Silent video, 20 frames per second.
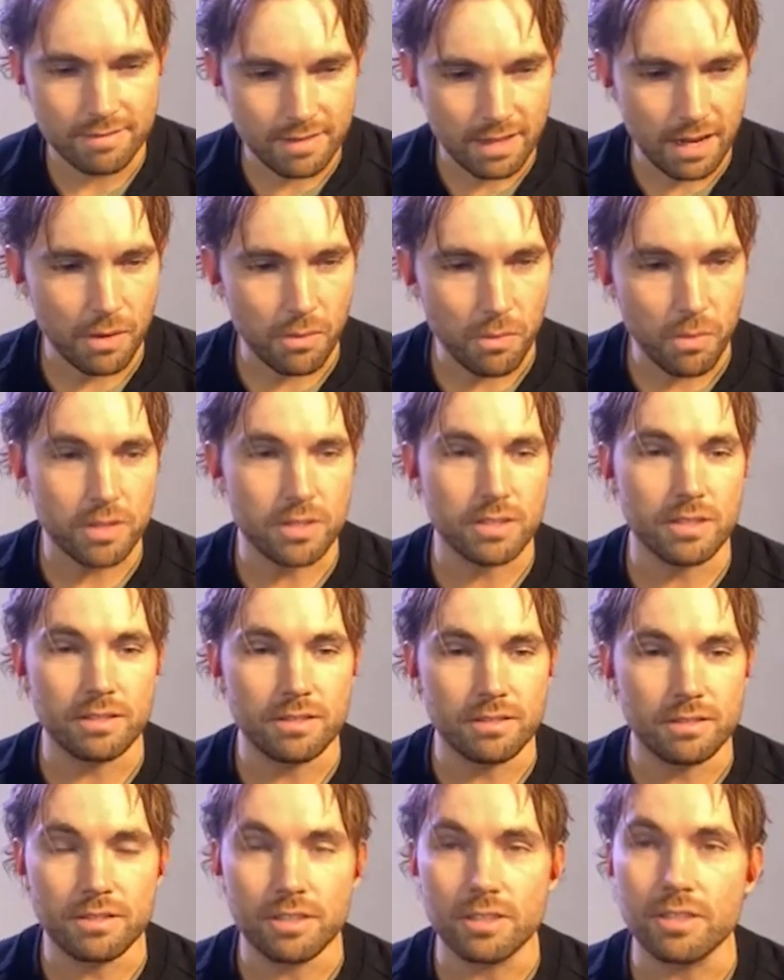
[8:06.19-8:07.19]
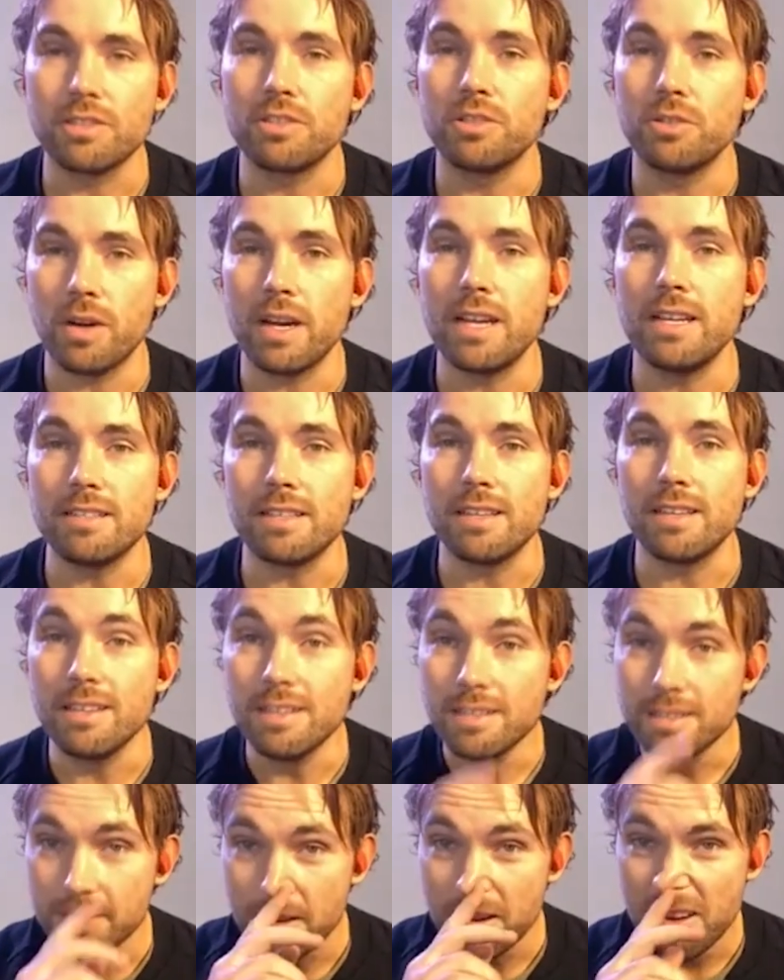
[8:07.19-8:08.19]
that I wasn't just
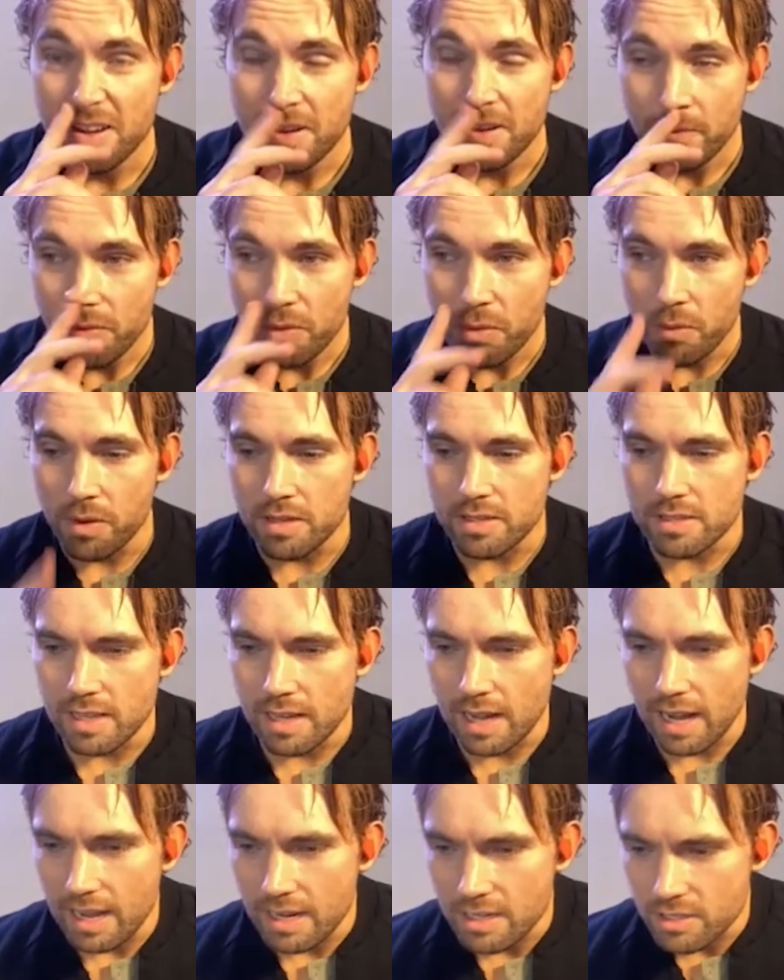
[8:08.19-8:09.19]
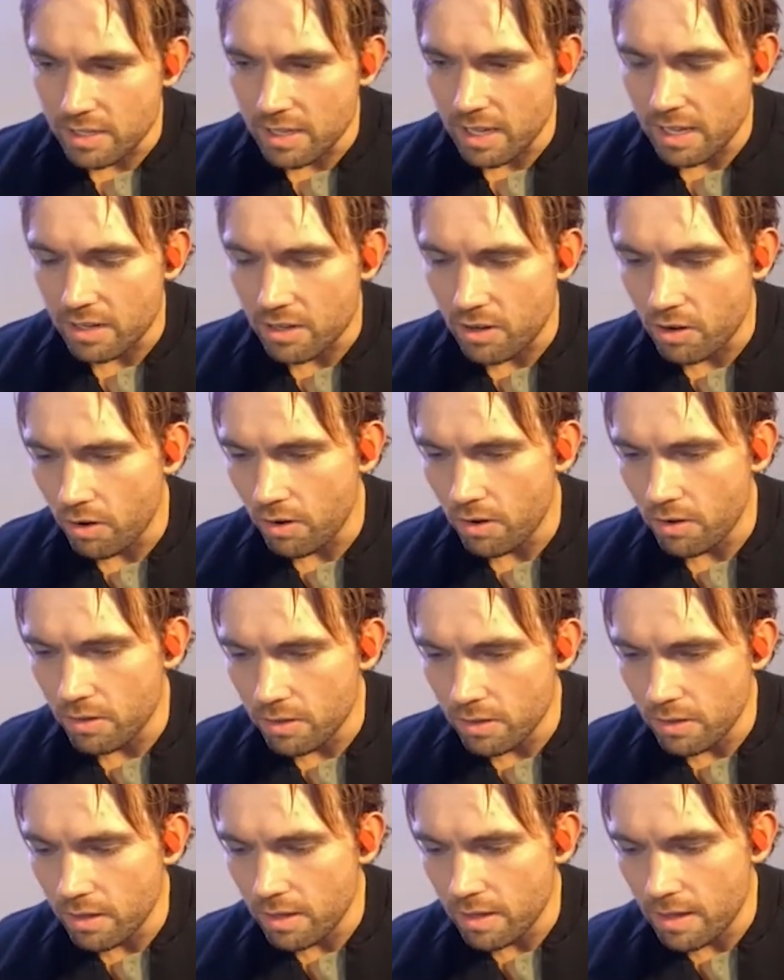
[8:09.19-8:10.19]
crazy was that I actually got a
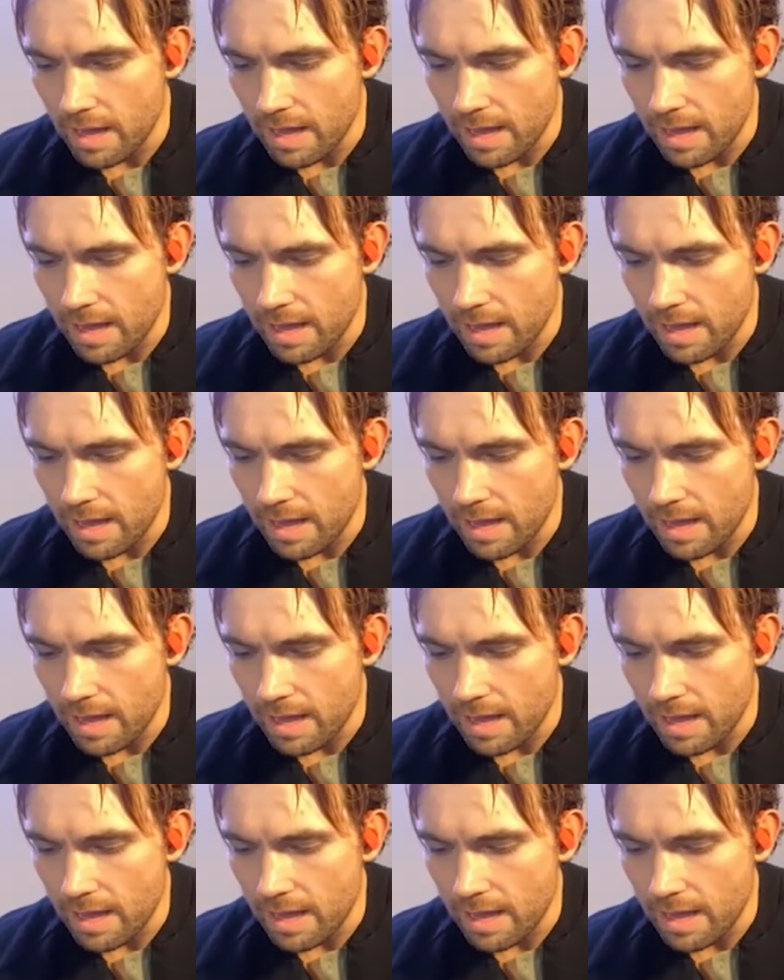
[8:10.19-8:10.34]
call